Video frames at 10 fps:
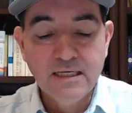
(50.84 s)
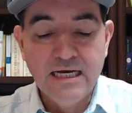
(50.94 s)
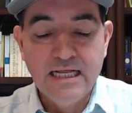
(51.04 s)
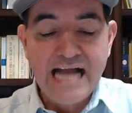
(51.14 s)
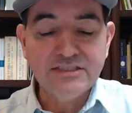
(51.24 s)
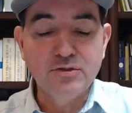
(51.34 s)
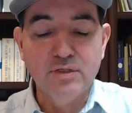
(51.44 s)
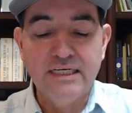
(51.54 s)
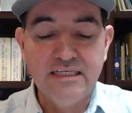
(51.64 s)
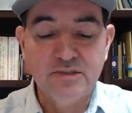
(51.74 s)

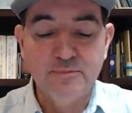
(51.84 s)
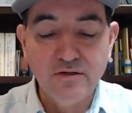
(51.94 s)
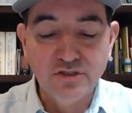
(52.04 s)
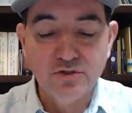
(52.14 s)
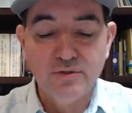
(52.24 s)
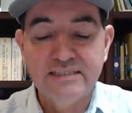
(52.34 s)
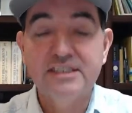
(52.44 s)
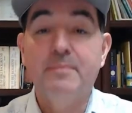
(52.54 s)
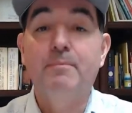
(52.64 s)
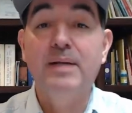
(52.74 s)
Actually, spiritual
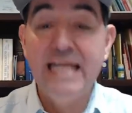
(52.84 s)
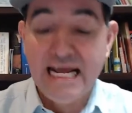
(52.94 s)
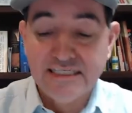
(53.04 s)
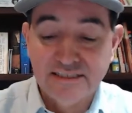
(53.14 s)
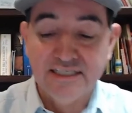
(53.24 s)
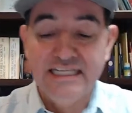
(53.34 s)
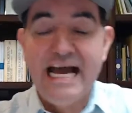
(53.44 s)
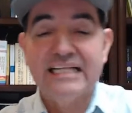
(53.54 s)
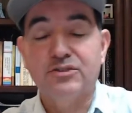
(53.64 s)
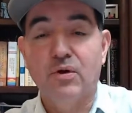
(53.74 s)
leadership blends the
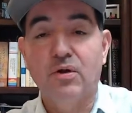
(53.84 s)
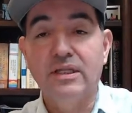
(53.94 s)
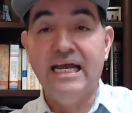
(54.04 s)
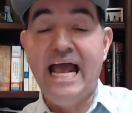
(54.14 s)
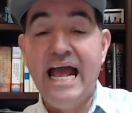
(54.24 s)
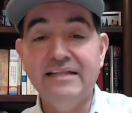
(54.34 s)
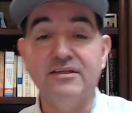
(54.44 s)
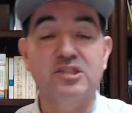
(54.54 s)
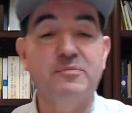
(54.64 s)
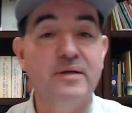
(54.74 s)
natural and
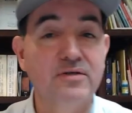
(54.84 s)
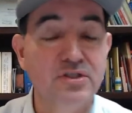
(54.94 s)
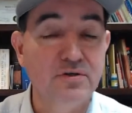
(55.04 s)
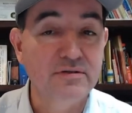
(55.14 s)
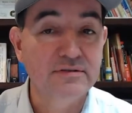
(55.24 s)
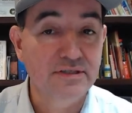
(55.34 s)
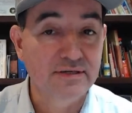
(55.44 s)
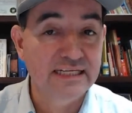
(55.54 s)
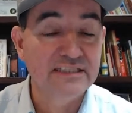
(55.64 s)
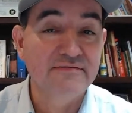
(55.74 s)
the spiritual.
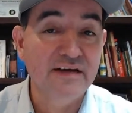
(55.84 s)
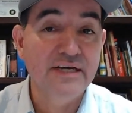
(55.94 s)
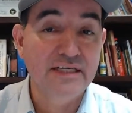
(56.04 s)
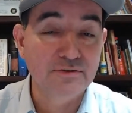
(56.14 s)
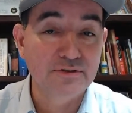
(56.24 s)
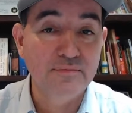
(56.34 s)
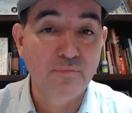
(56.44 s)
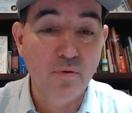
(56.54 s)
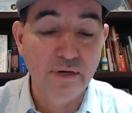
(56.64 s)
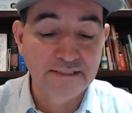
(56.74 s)
That's a very interesting
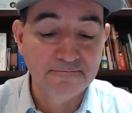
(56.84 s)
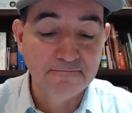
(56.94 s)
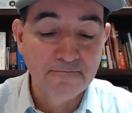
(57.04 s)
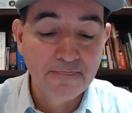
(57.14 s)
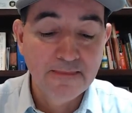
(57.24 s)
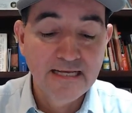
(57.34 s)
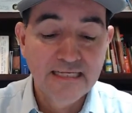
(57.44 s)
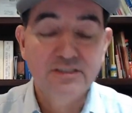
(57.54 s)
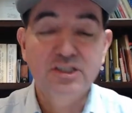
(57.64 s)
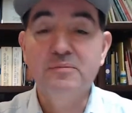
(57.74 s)
point.
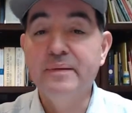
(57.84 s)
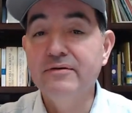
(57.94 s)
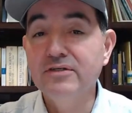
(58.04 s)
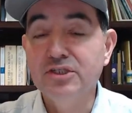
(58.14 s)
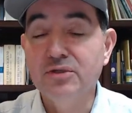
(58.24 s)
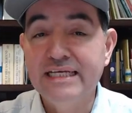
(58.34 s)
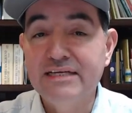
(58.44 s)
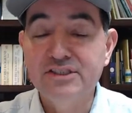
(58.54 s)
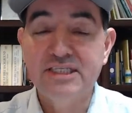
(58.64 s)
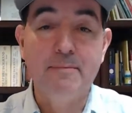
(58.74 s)
Spiritual
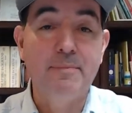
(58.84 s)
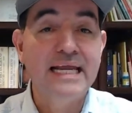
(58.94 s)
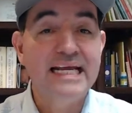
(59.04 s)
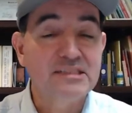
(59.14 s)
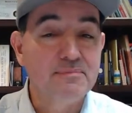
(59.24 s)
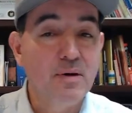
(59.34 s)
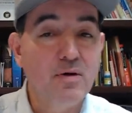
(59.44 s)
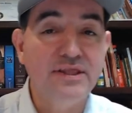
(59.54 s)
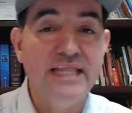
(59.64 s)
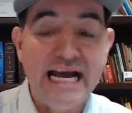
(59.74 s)
leadership blends
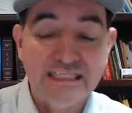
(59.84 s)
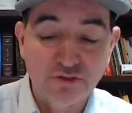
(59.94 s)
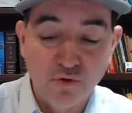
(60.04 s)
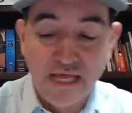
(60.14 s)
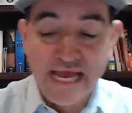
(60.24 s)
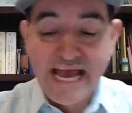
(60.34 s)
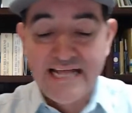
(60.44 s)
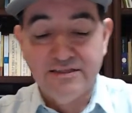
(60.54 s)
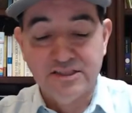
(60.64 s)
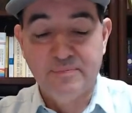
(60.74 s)
both natural
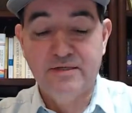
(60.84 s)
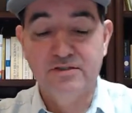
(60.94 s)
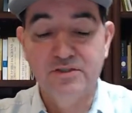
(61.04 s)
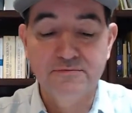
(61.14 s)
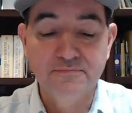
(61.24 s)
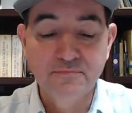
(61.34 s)
and the spiritual.